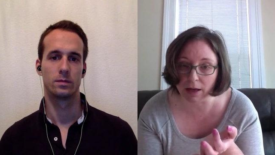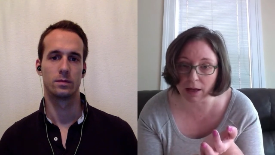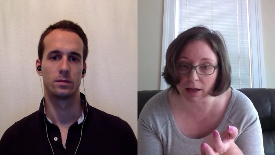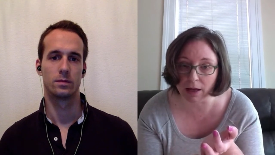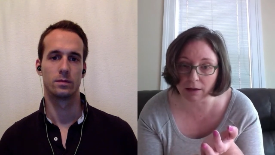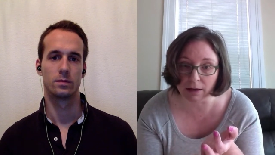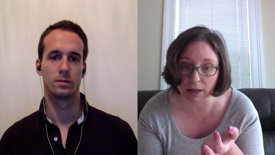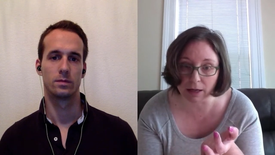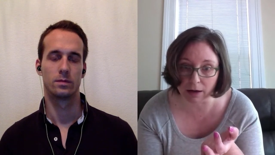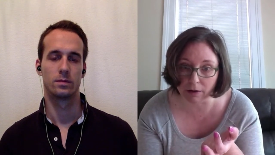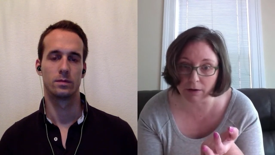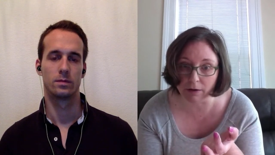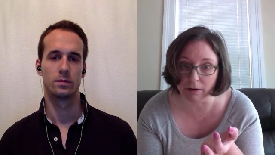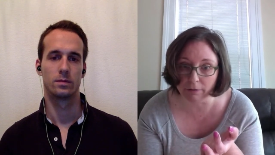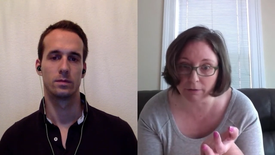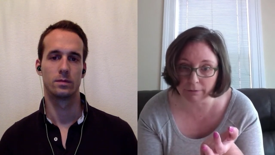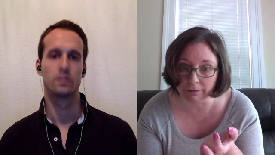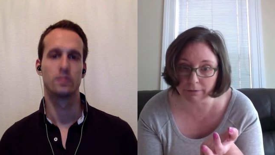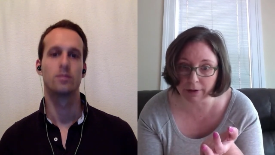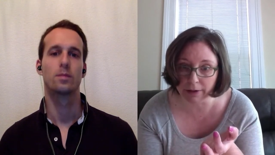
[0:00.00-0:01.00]
Speaker 1: and
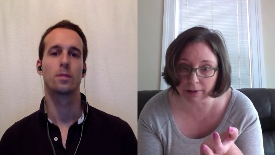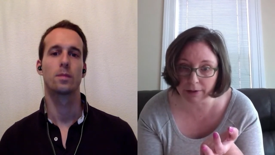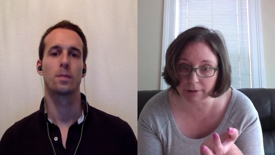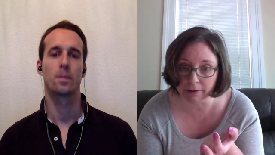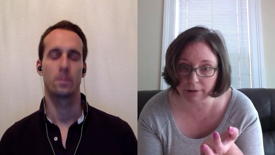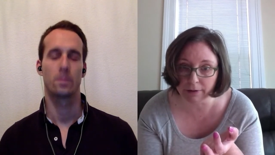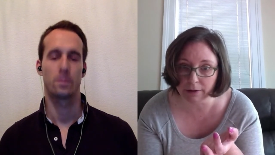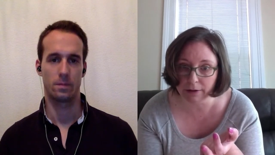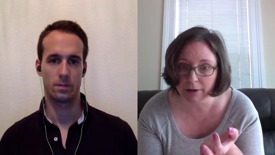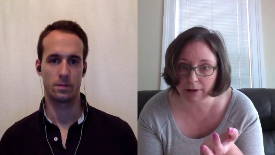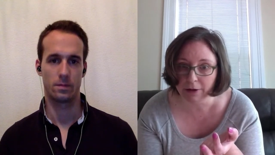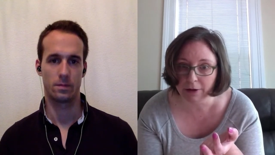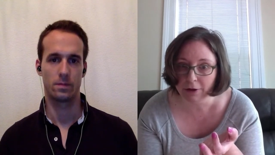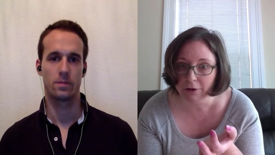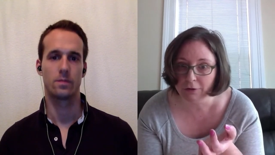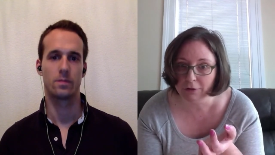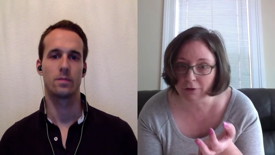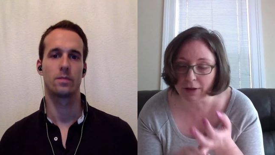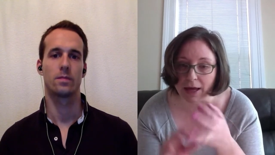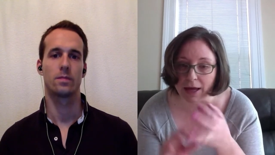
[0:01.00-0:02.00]
care, right?
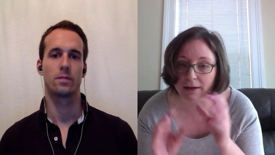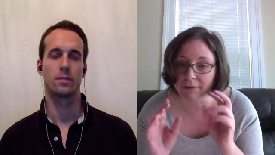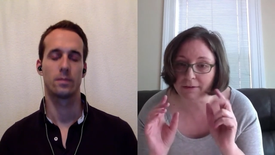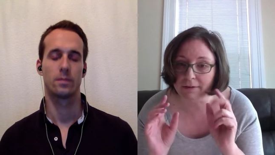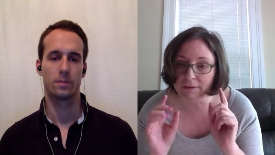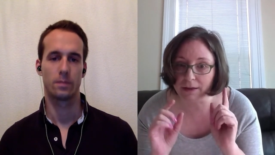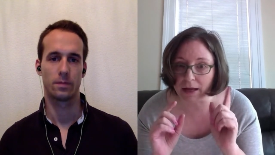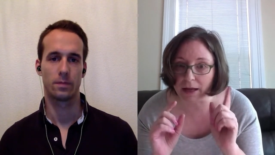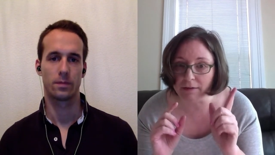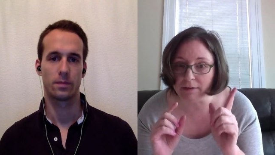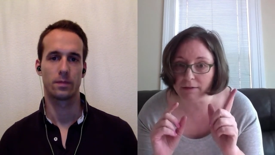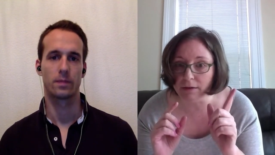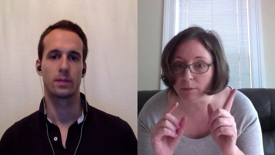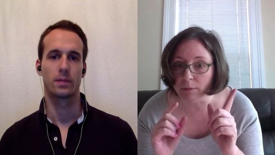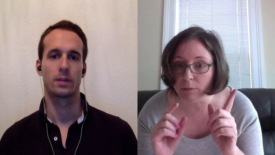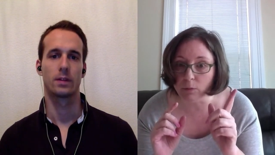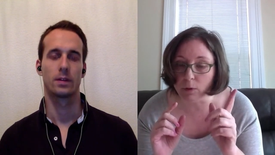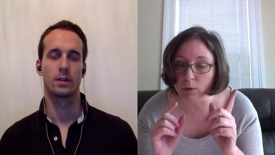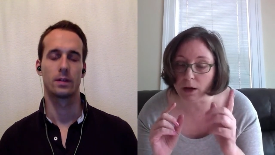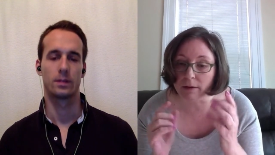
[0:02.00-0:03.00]
So that's that's
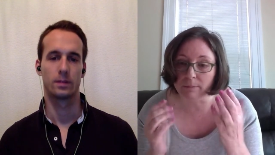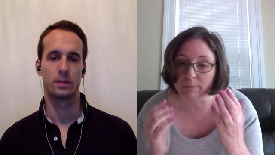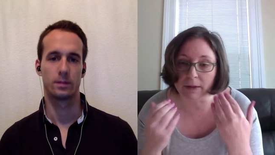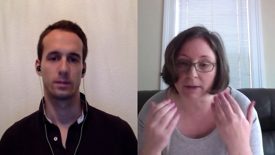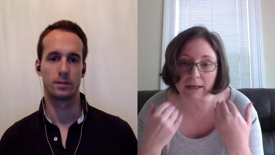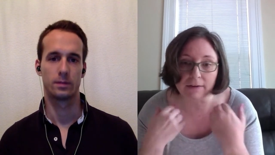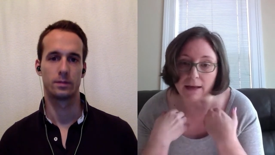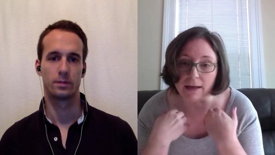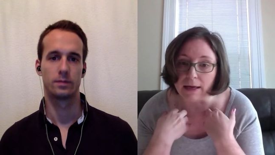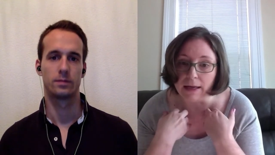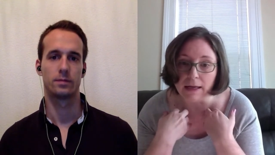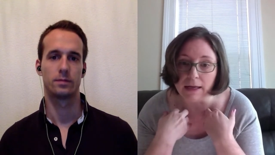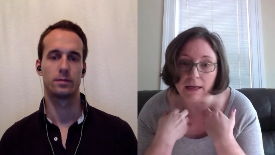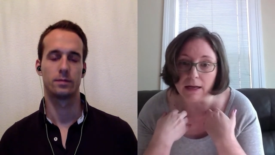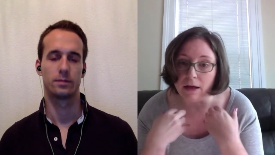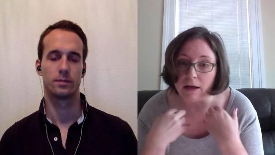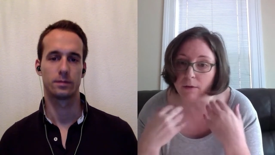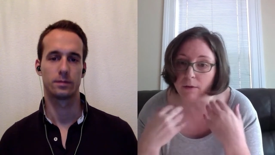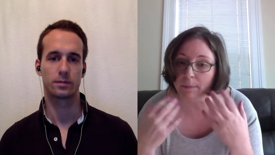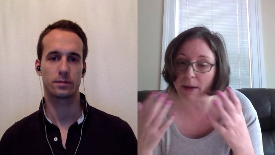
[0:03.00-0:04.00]
number one because I
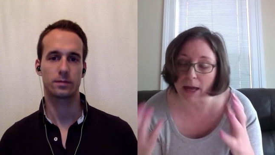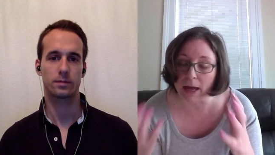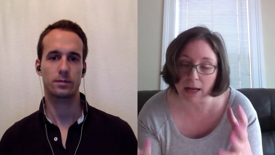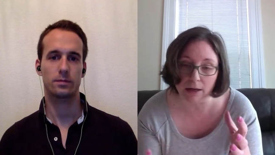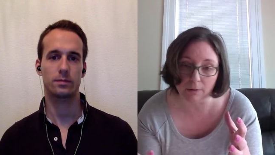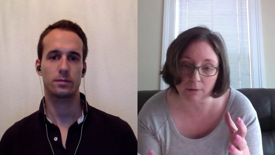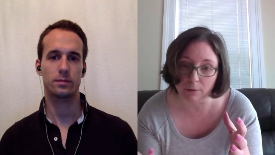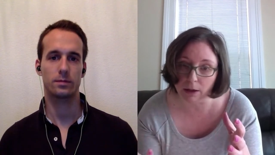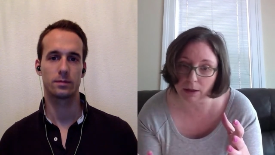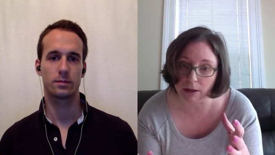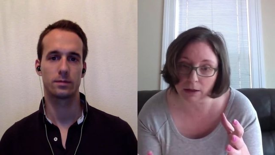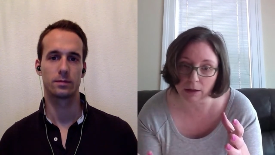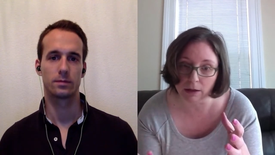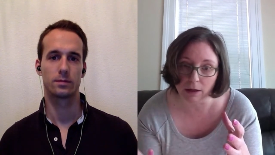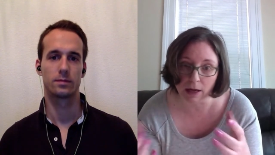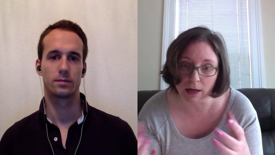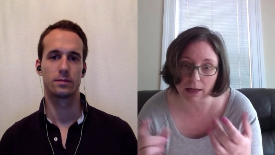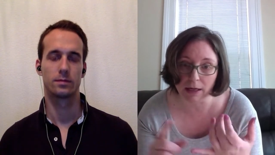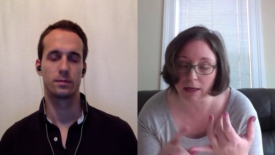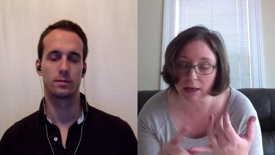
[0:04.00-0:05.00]
can't help anyone.
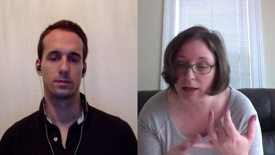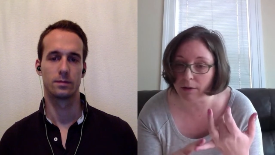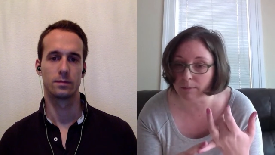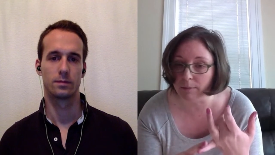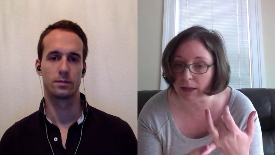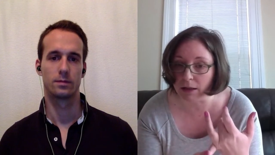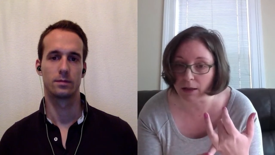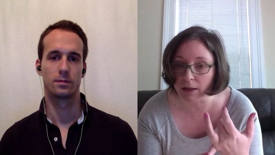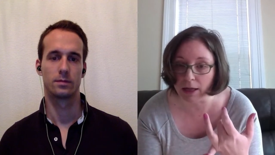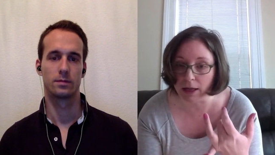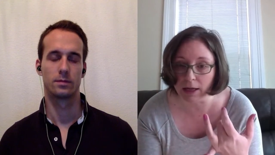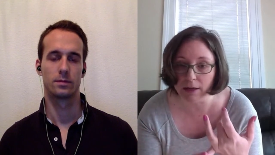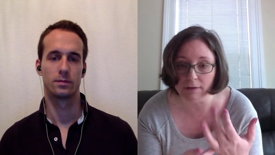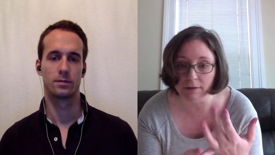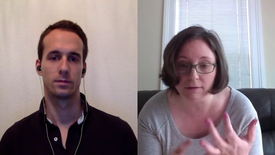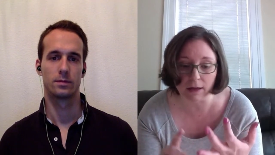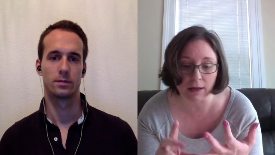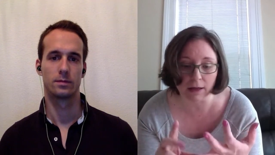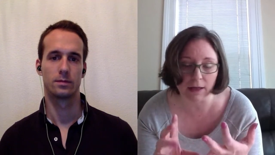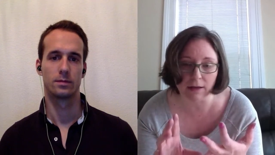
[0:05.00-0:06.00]
I can't help my
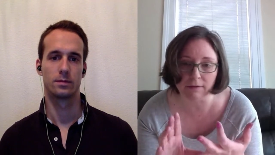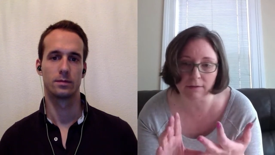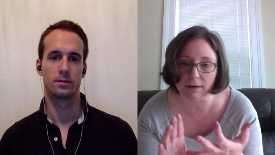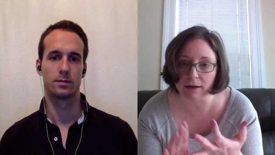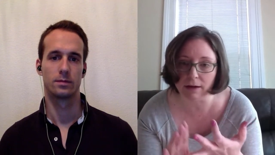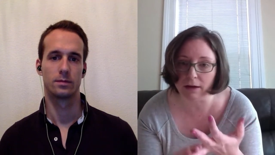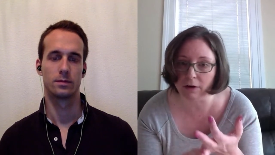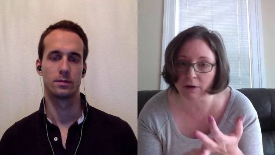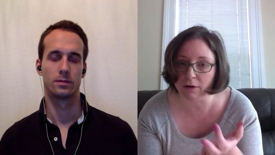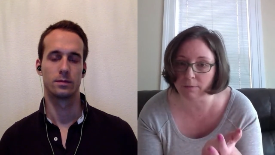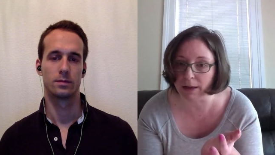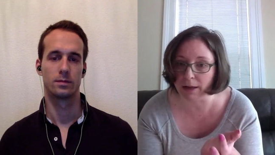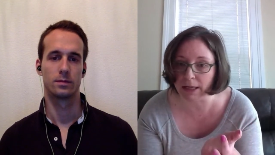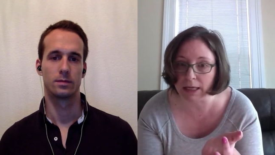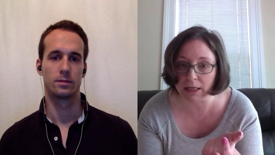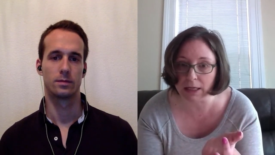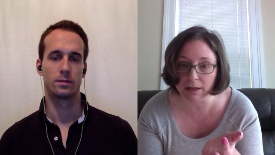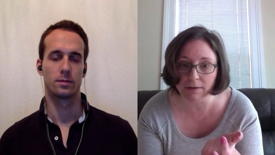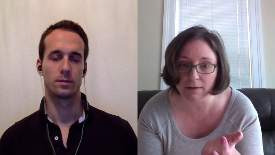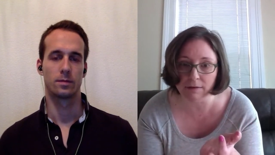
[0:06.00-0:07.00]
clients. I can't take care of my
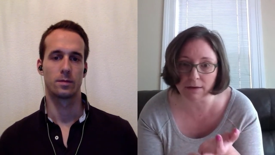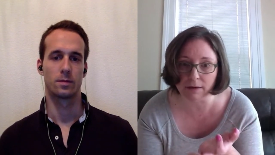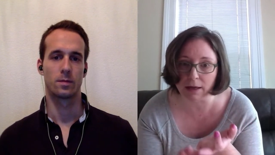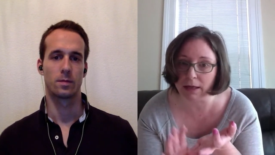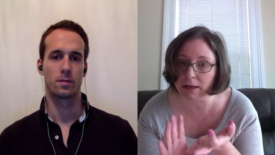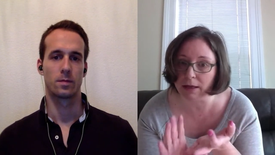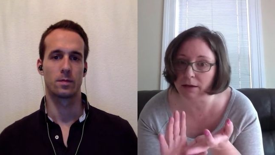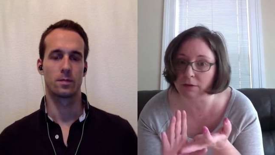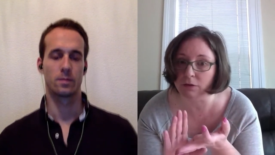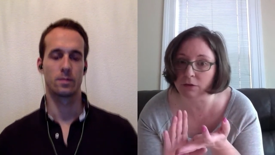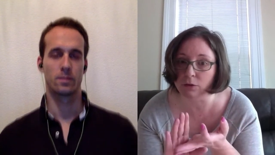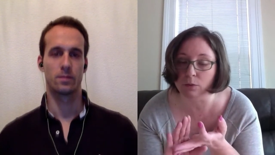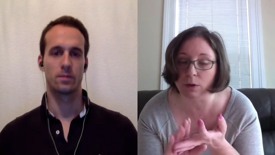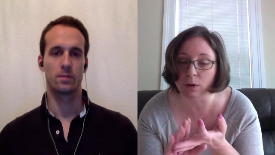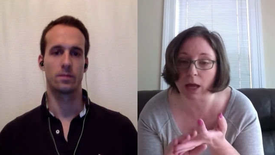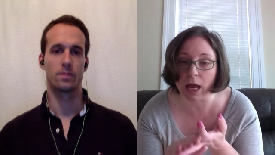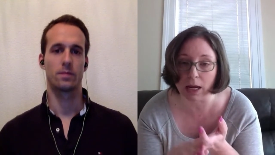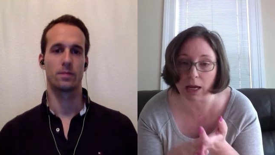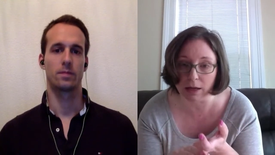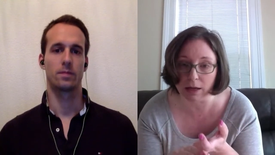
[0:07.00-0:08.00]
kids. I can't
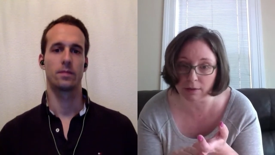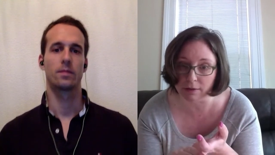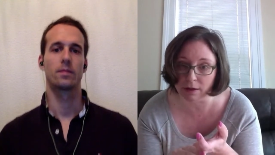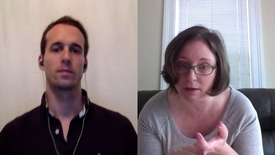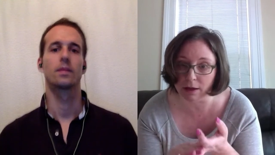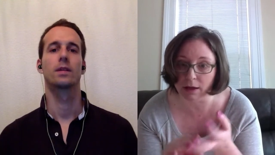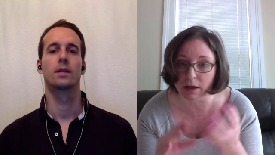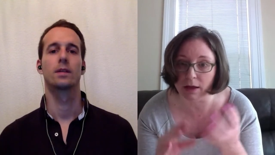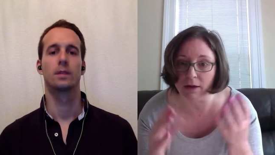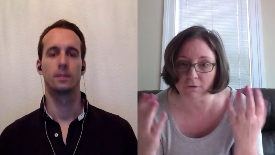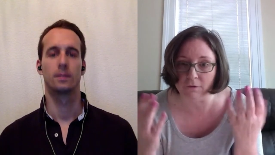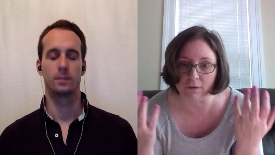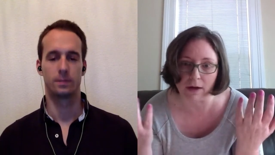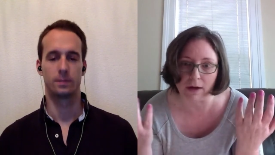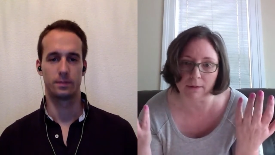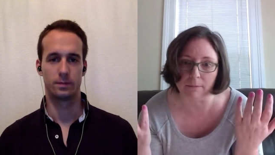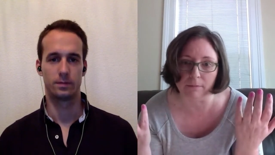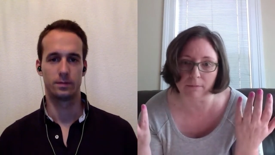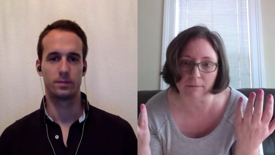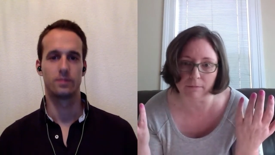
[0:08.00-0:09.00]
do anything if
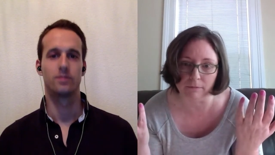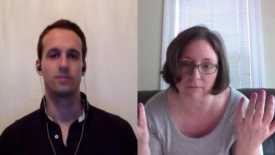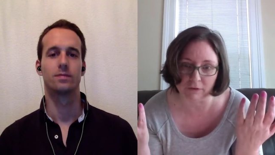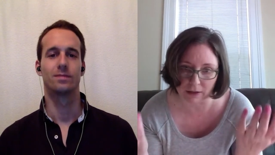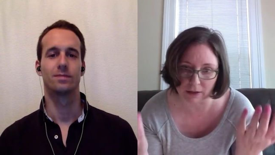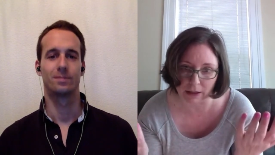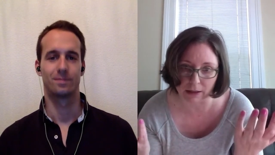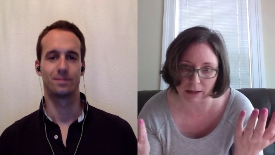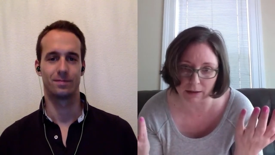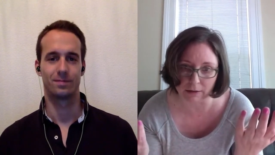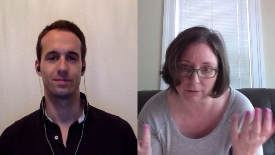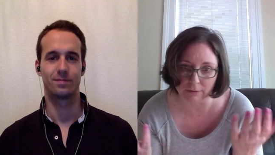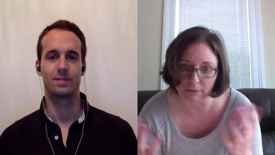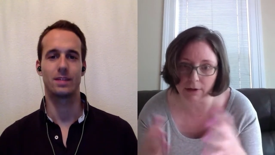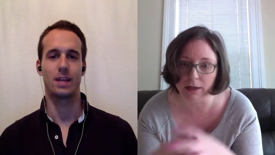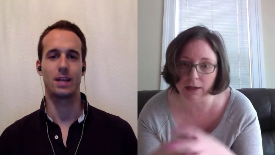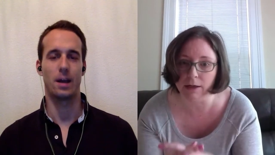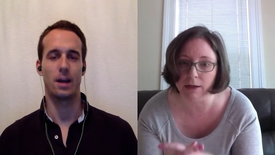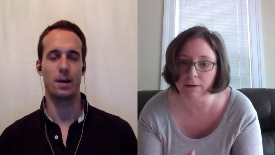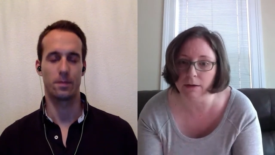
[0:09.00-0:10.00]
I'm sick,
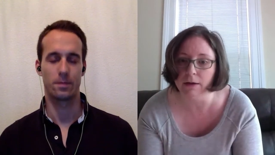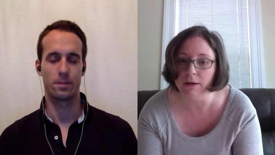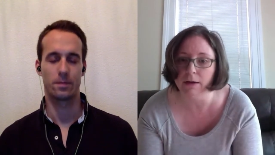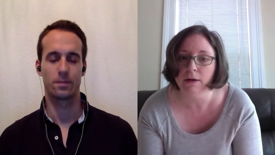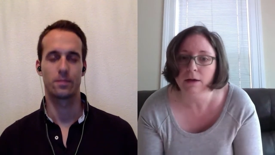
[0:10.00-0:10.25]
right?